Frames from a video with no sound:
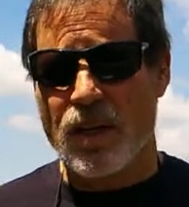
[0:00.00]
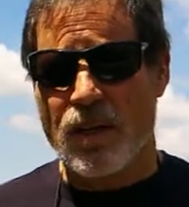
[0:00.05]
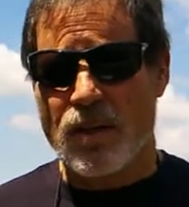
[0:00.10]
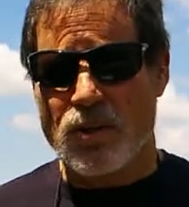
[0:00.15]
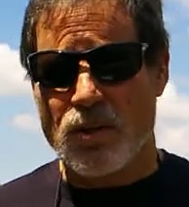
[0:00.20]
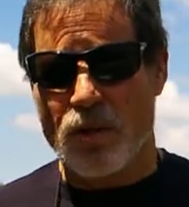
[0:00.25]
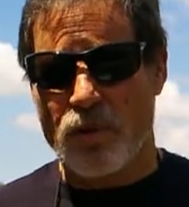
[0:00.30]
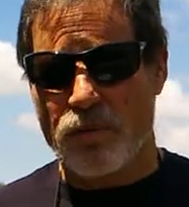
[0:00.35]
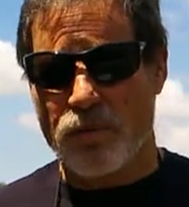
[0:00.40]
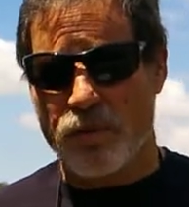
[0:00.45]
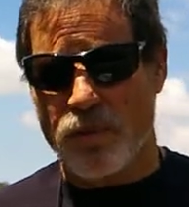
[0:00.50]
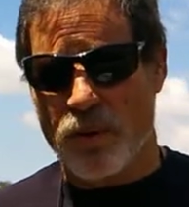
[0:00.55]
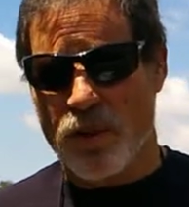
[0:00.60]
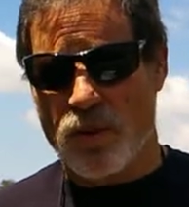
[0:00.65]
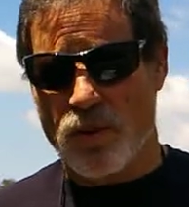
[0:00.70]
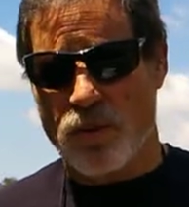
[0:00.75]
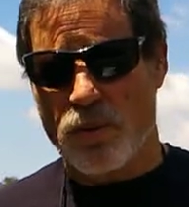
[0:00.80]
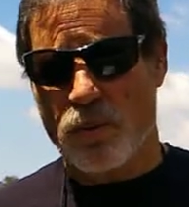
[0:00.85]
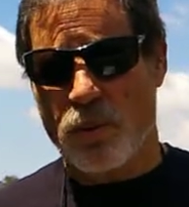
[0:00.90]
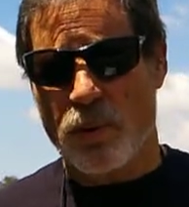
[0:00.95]
so for
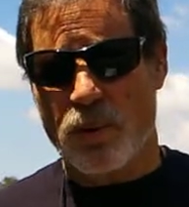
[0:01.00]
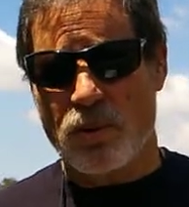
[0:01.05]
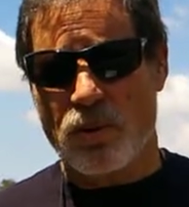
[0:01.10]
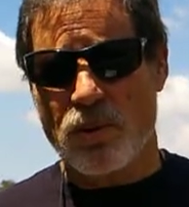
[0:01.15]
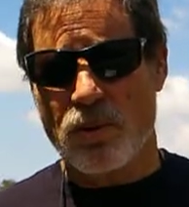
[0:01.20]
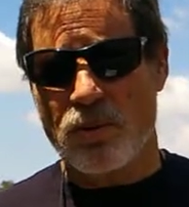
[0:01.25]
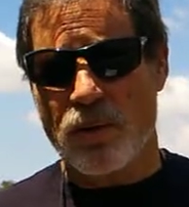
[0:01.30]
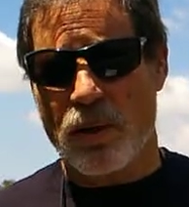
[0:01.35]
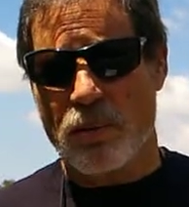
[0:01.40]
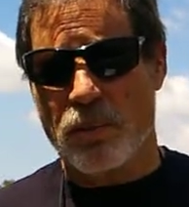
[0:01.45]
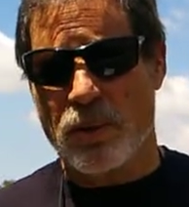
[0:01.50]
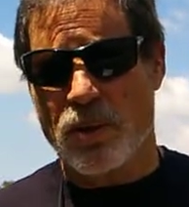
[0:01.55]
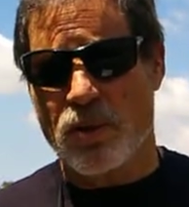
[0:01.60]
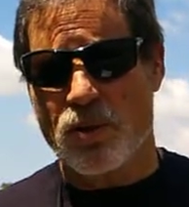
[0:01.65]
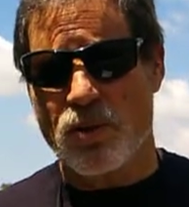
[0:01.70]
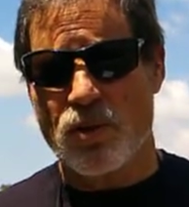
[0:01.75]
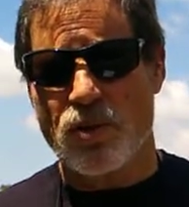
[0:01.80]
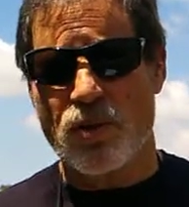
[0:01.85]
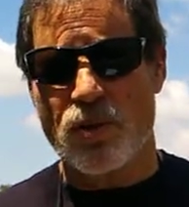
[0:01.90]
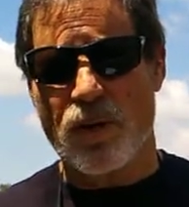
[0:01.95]
History 102, that means
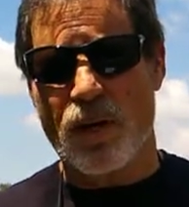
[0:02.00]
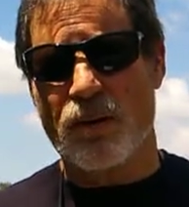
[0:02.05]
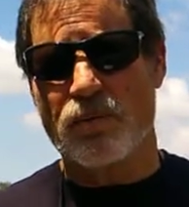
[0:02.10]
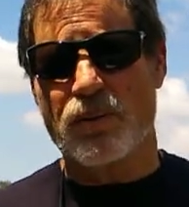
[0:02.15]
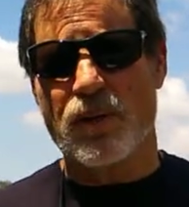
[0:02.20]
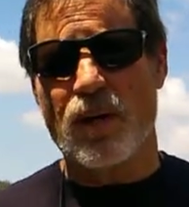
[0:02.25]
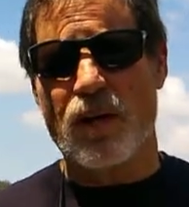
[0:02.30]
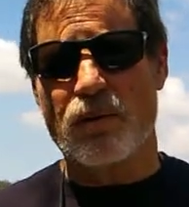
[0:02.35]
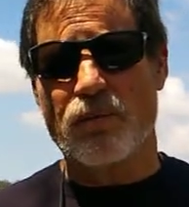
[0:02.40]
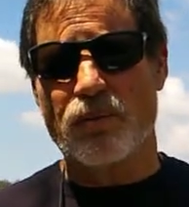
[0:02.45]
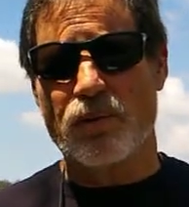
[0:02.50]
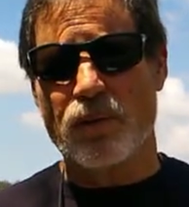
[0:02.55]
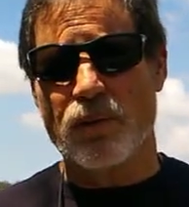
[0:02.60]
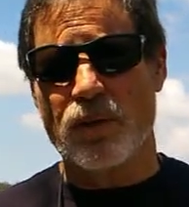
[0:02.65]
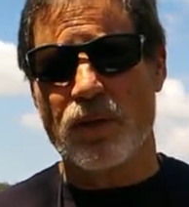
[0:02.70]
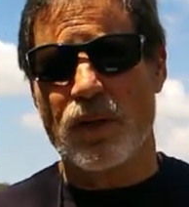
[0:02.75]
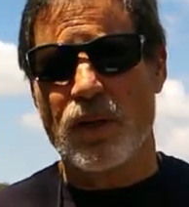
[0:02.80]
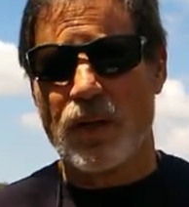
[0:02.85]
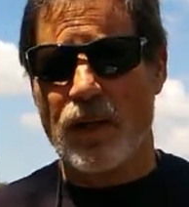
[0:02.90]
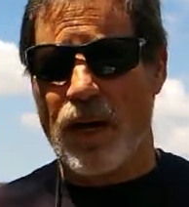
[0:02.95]
you should have
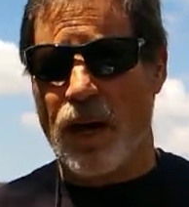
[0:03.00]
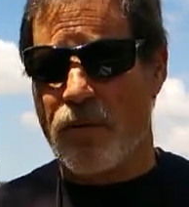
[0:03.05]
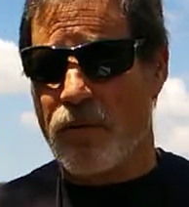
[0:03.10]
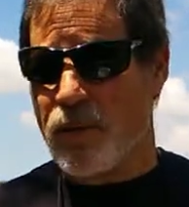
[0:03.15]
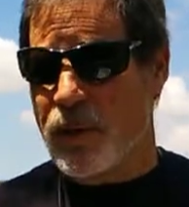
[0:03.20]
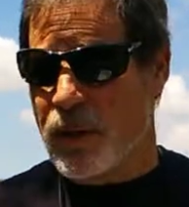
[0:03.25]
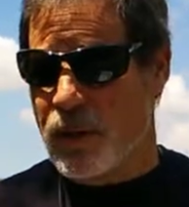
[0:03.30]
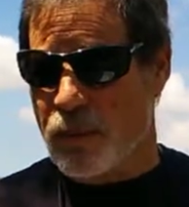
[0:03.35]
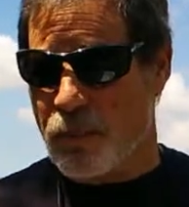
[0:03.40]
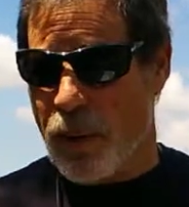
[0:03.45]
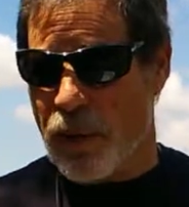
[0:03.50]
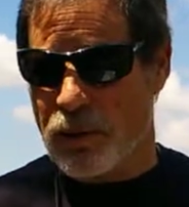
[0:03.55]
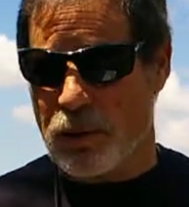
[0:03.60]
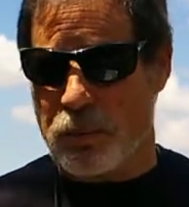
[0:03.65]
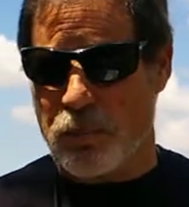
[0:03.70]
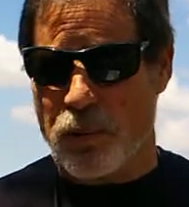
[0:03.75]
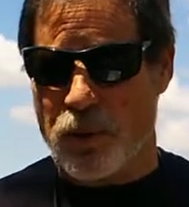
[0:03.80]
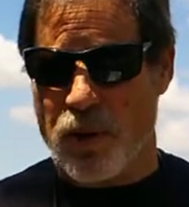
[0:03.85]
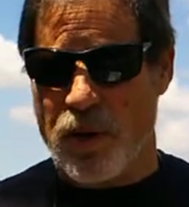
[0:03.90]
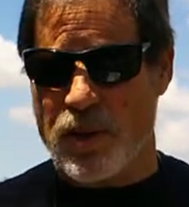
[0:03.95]
covered everything about the
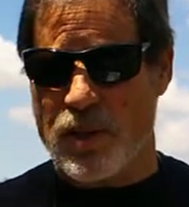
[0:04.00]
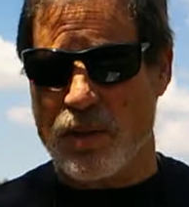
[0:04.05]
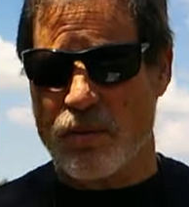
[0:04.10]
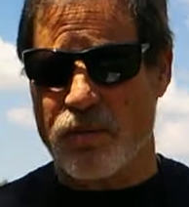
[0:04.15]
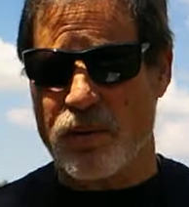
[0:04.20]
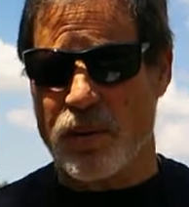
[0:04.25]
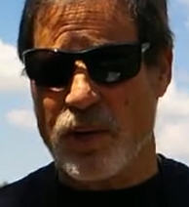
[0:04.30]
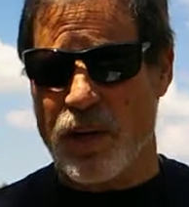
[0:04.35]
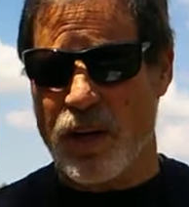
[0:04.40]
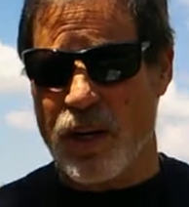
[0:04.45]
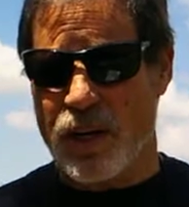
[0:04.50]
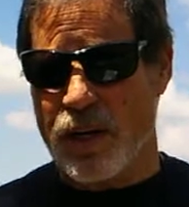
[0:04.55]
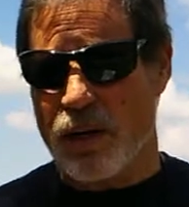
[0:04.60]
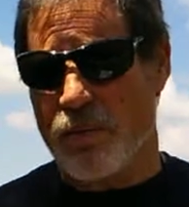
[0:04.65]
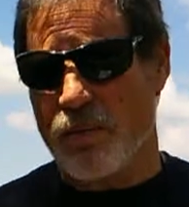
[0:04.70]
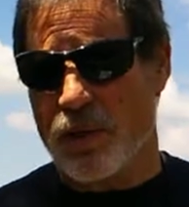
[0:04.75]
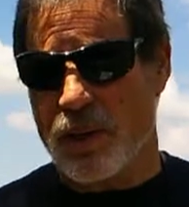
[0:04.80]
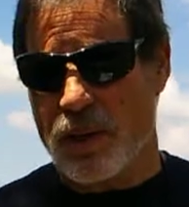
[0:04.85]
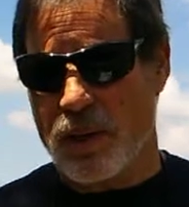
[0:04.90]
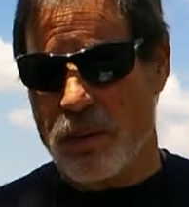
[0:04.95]
Progressive Era and
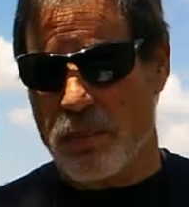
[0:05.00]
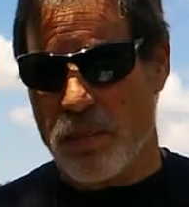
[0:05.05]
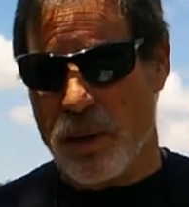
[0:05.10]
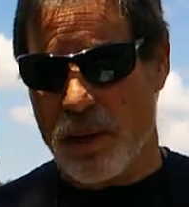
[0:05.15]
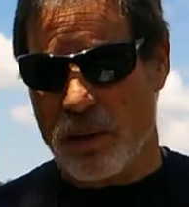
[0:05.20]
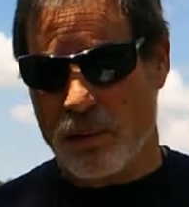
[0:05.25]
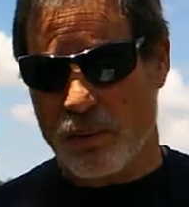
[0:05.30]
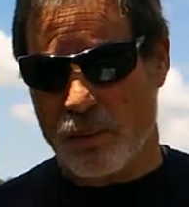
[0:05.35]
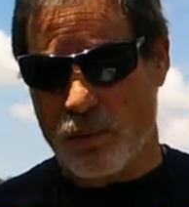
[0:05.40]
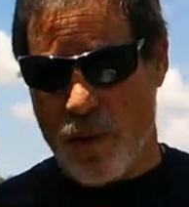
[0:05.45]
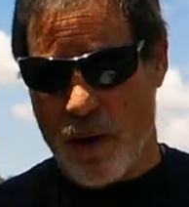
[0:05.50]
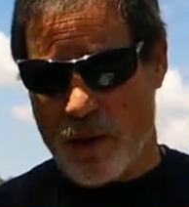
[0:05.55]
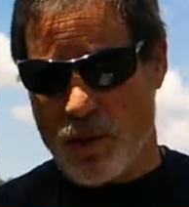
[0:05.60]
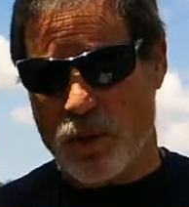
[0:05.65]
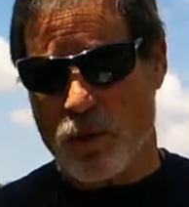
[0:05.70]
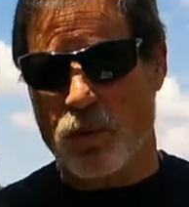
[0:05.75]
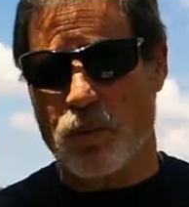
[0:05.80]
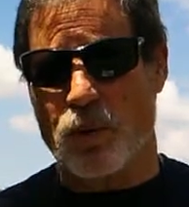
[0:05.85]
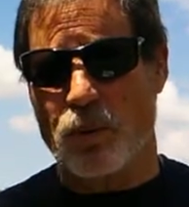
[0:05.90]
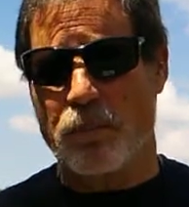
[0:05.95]
everything about the rise
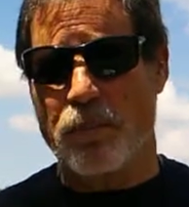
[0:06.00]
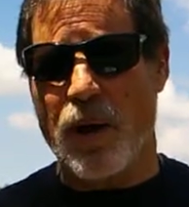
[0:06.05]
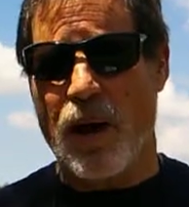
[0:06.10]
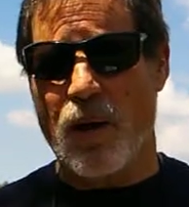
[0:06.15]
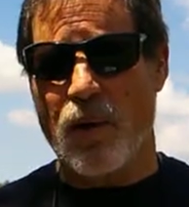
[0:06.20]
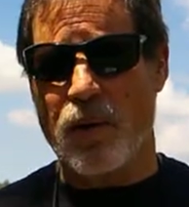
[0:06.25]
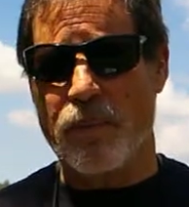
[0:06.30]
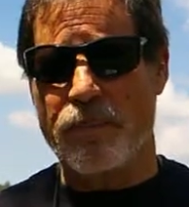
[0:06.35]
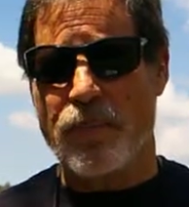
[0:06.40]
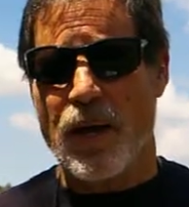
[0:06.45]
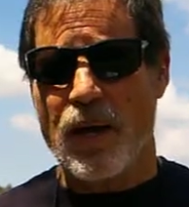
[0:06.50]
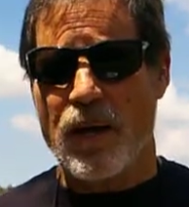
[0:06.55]
to world power.